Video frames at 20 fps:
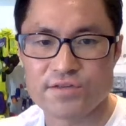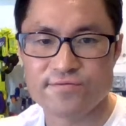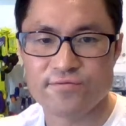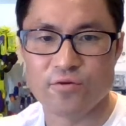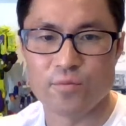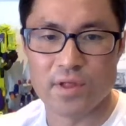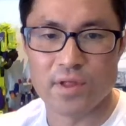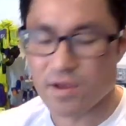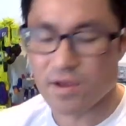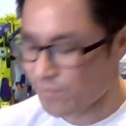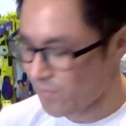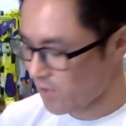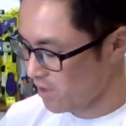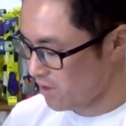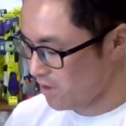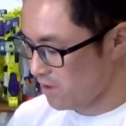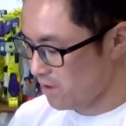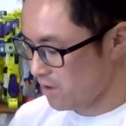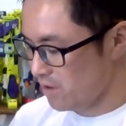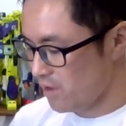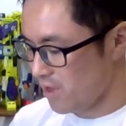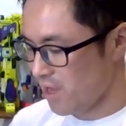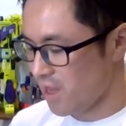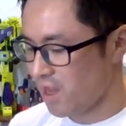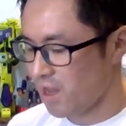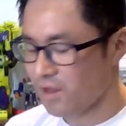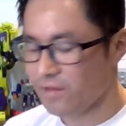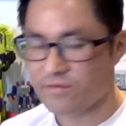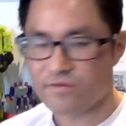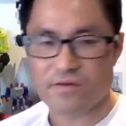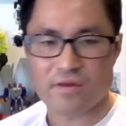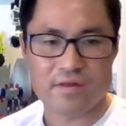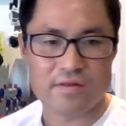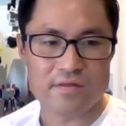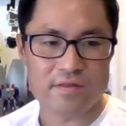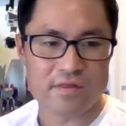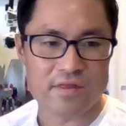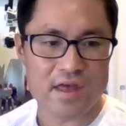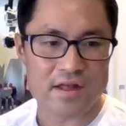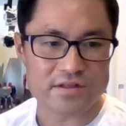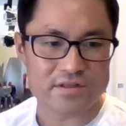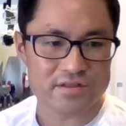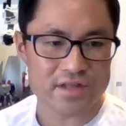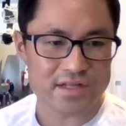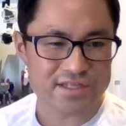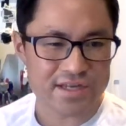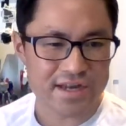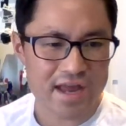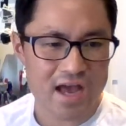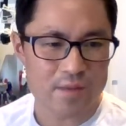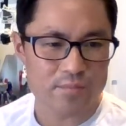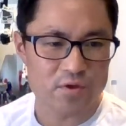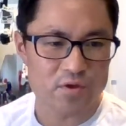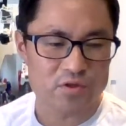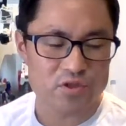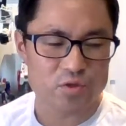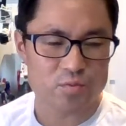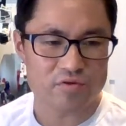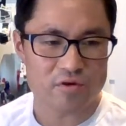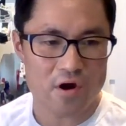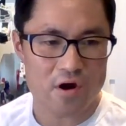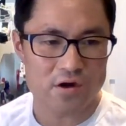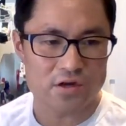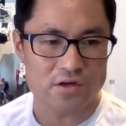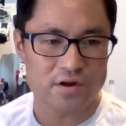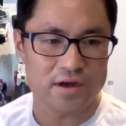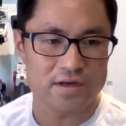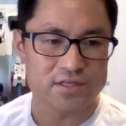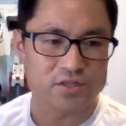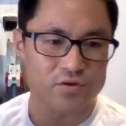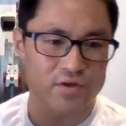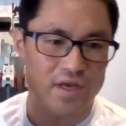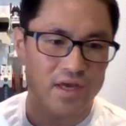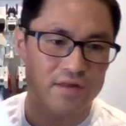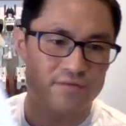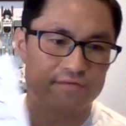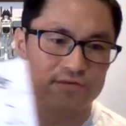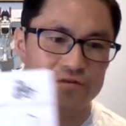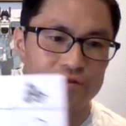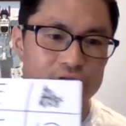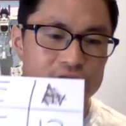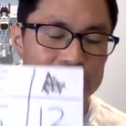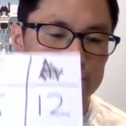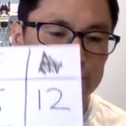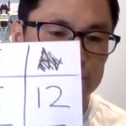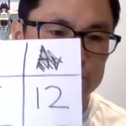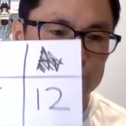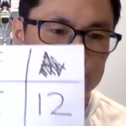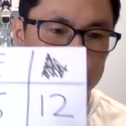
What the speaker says: formula. And that's going to help you to prioritize. So again, for those visual